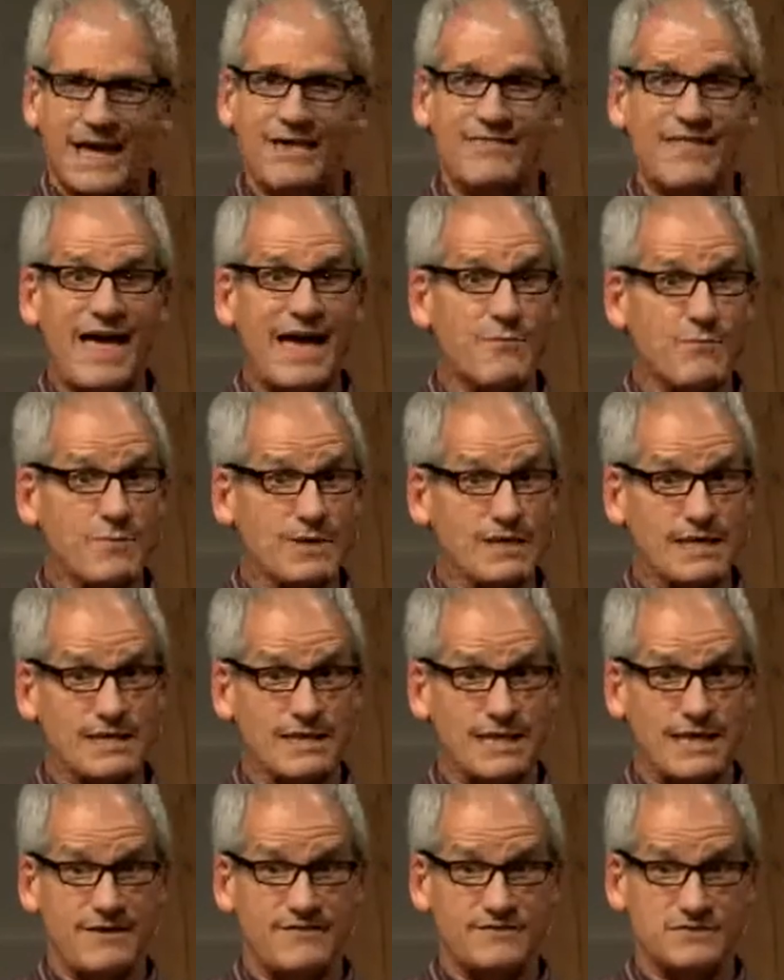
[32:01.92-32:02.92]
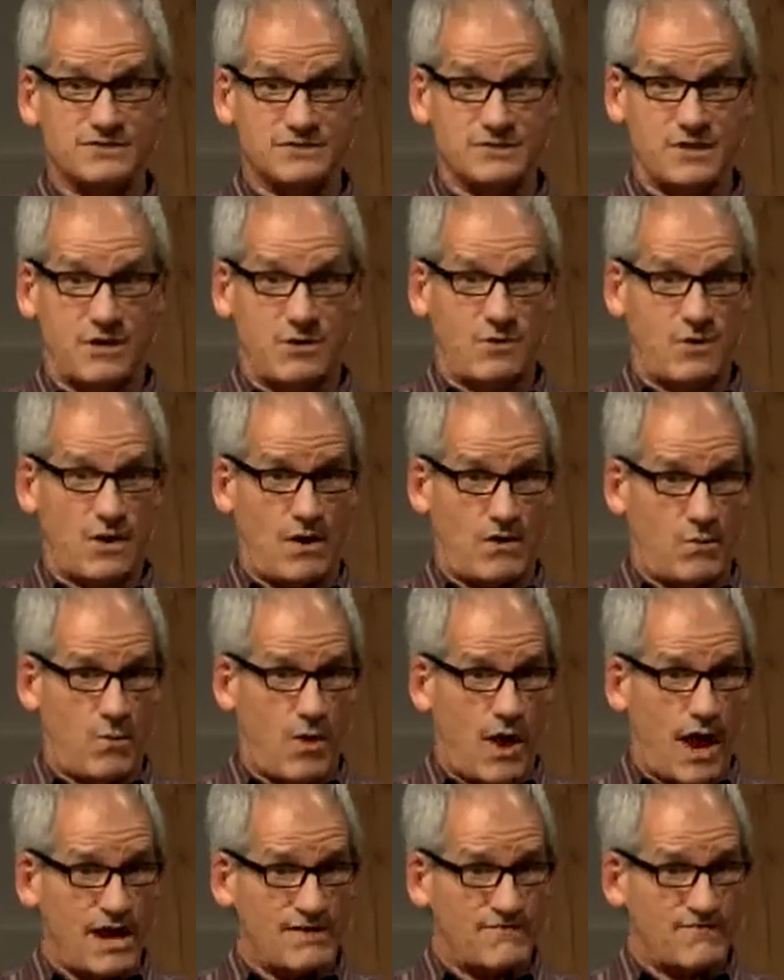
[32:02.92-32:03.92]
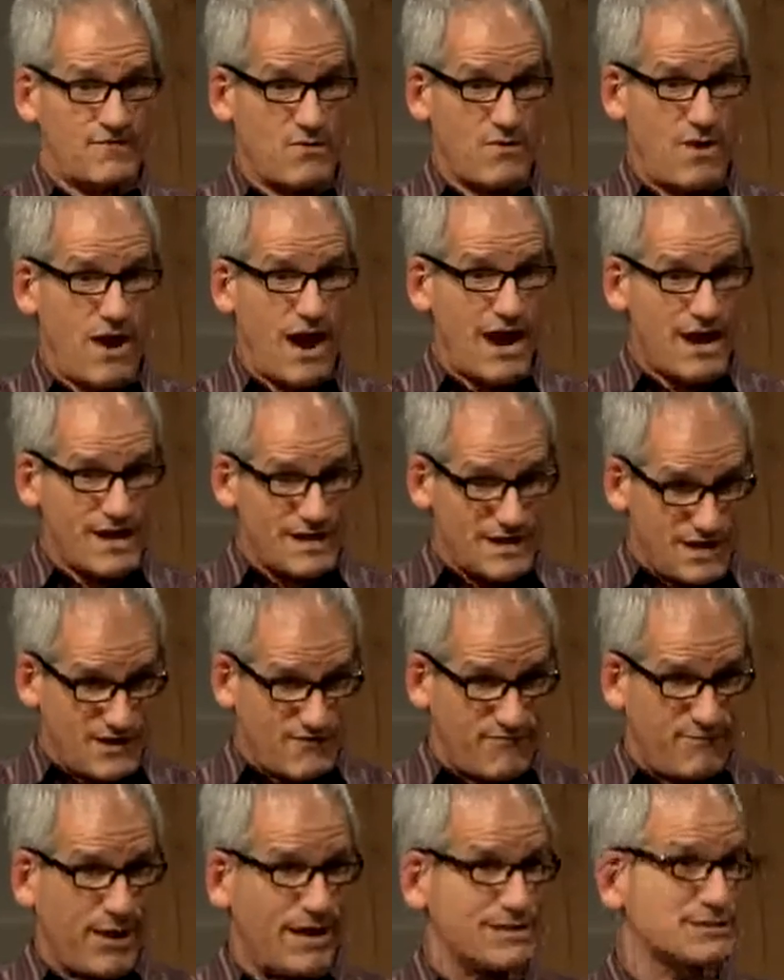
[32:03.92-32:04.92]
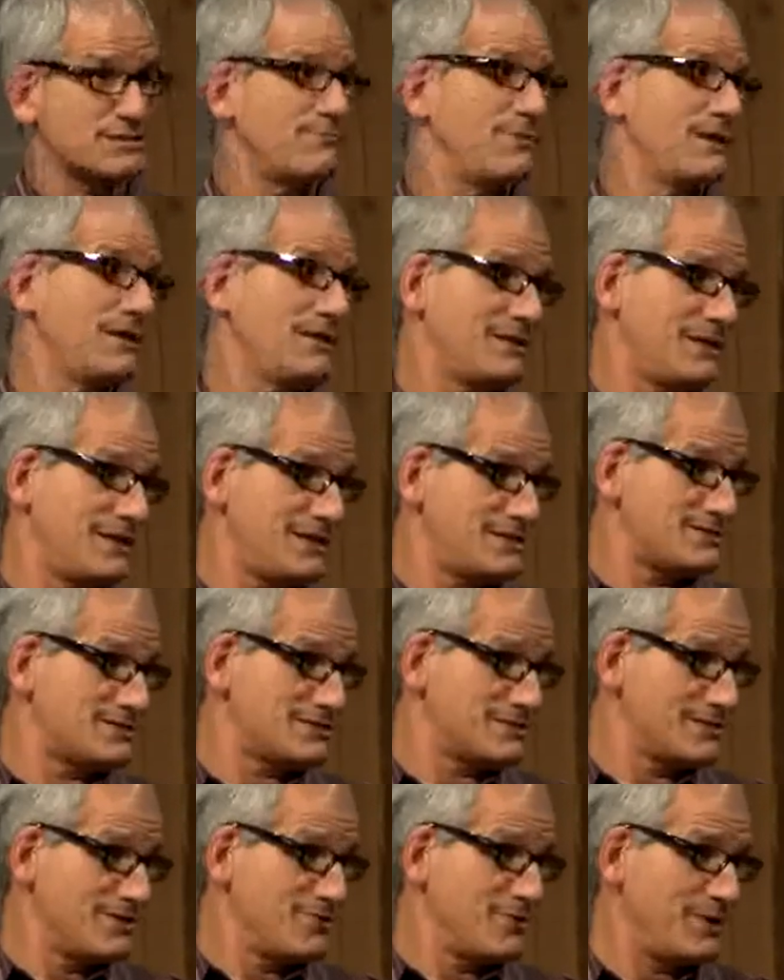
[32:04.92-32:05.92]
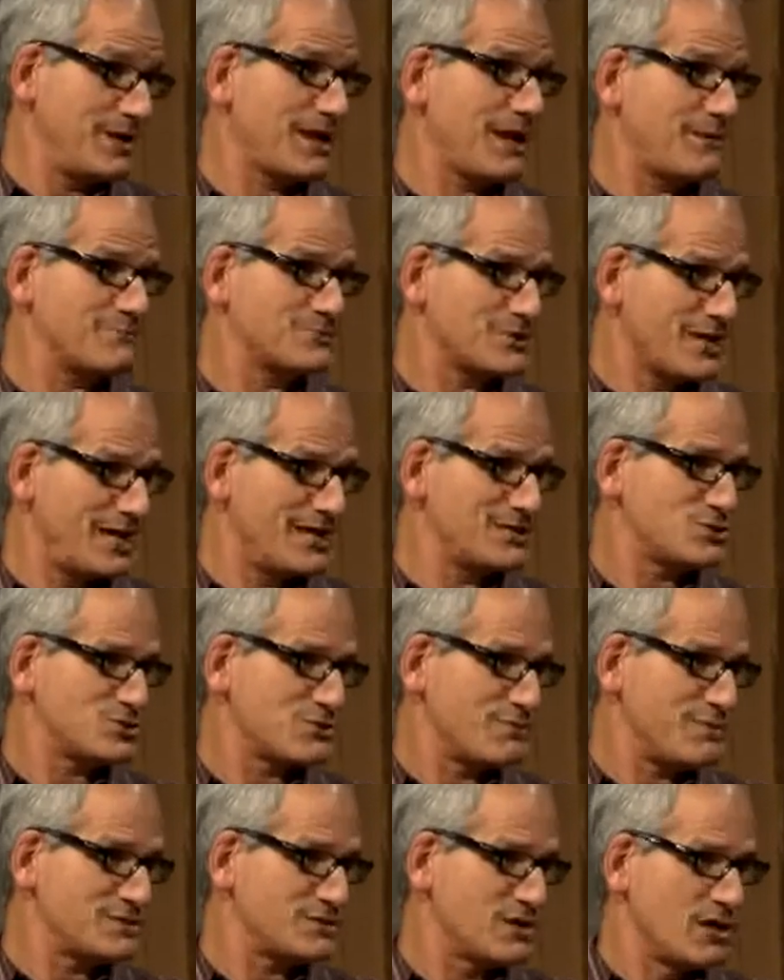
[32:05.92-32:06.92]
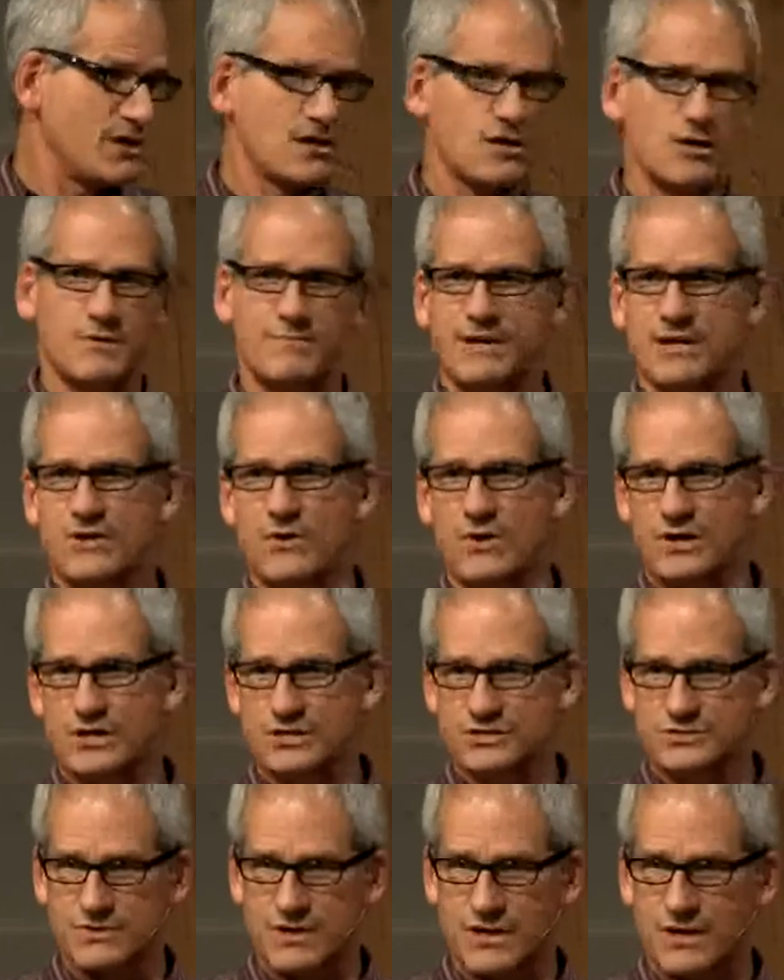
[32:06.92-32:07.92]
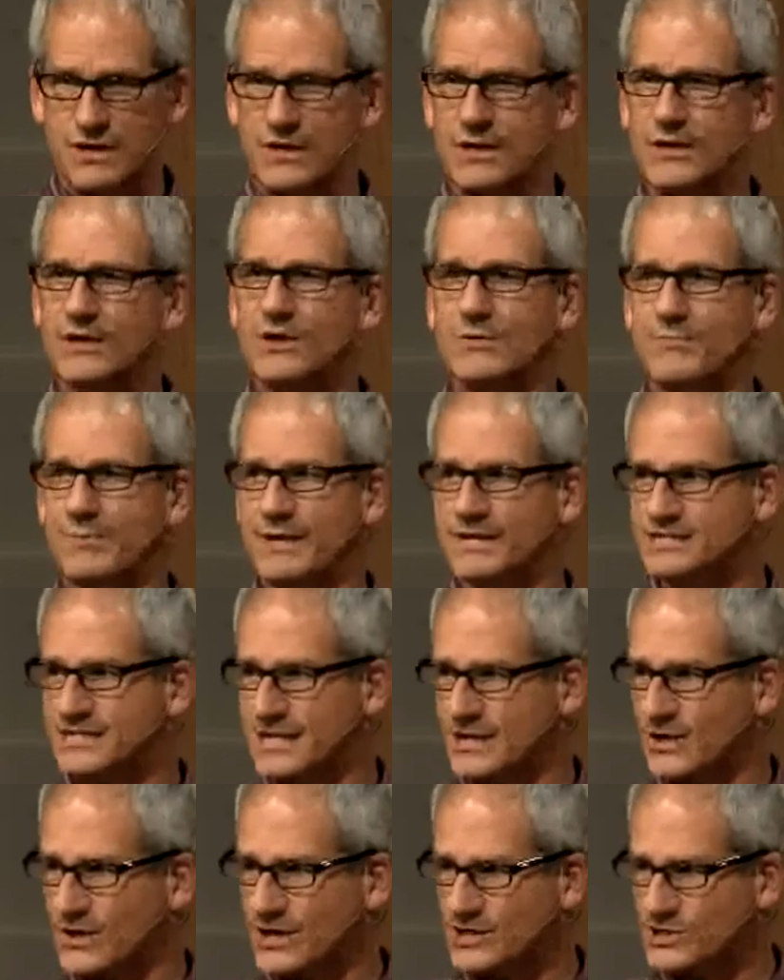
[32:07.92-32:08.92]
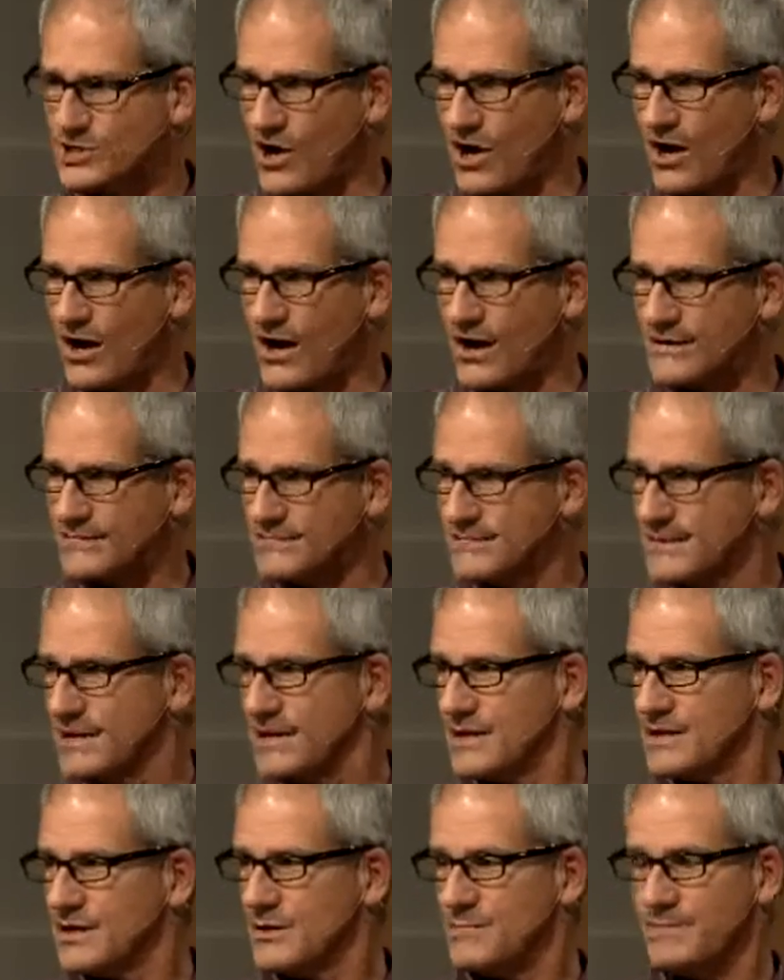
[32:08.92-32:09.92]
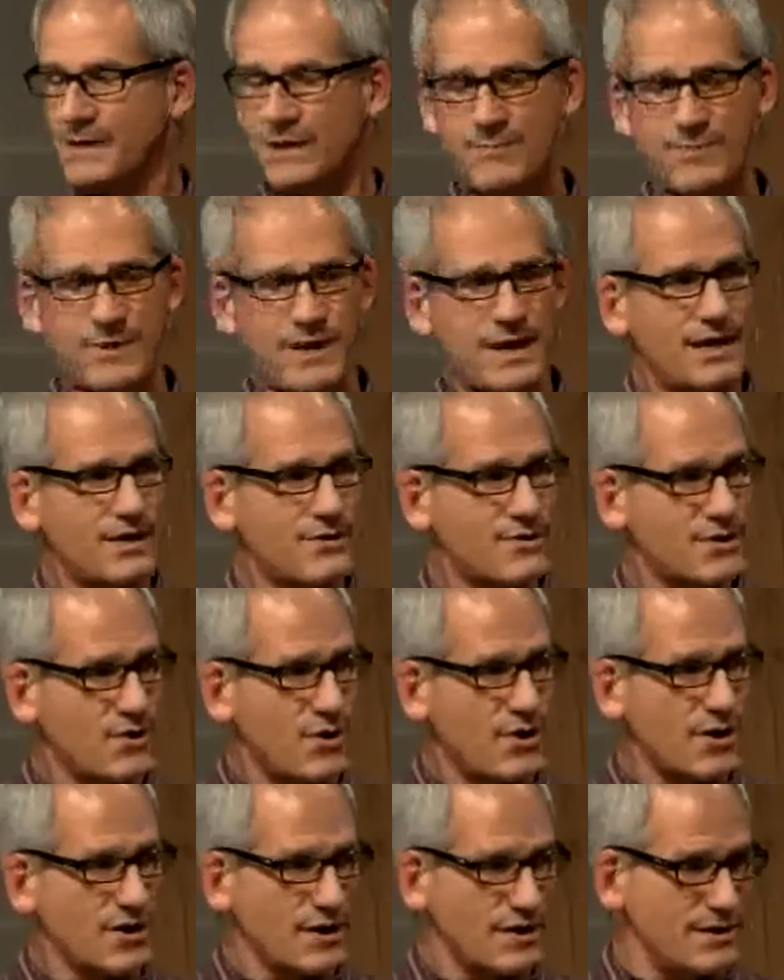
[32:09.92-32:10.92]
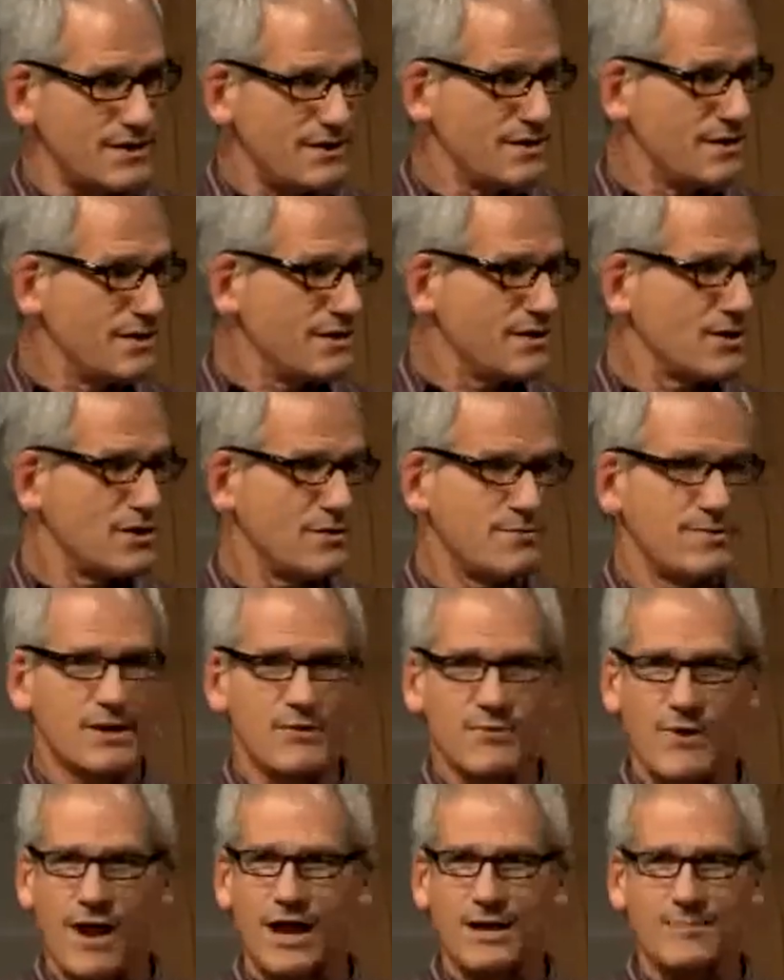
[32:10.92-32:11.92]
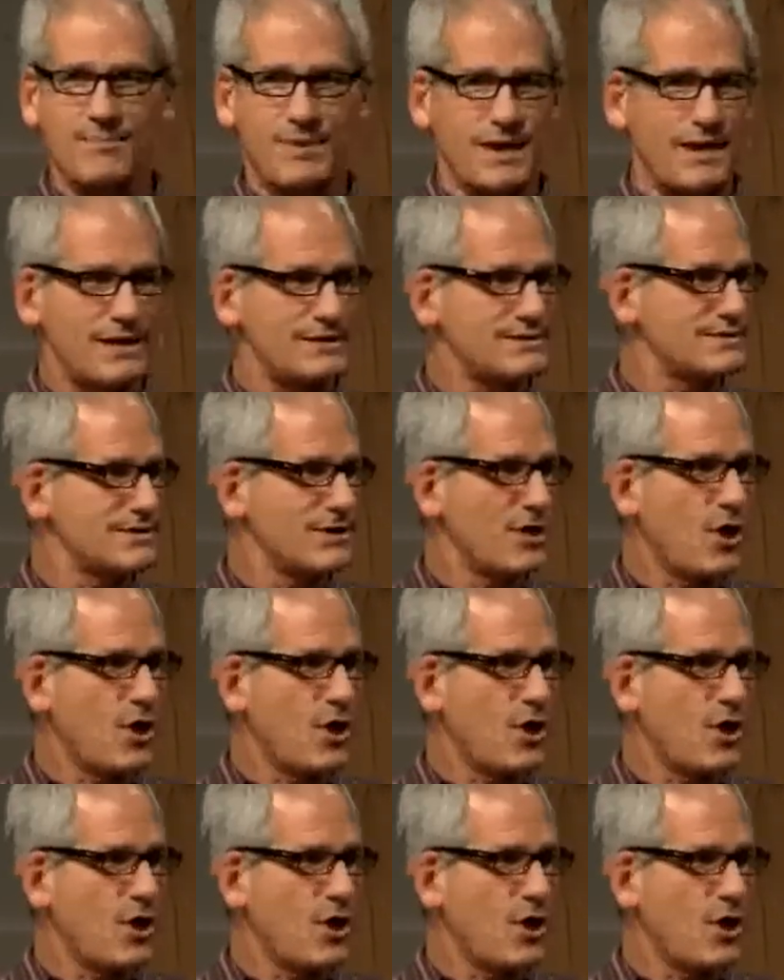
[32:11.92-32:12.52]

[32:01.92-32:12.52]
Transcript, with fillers: And that really leaves a, a, wide variety of possibilities when it comes to instruments. Could be an orchestra, could be a single guitar, could be a piano and organ, could be a rock band.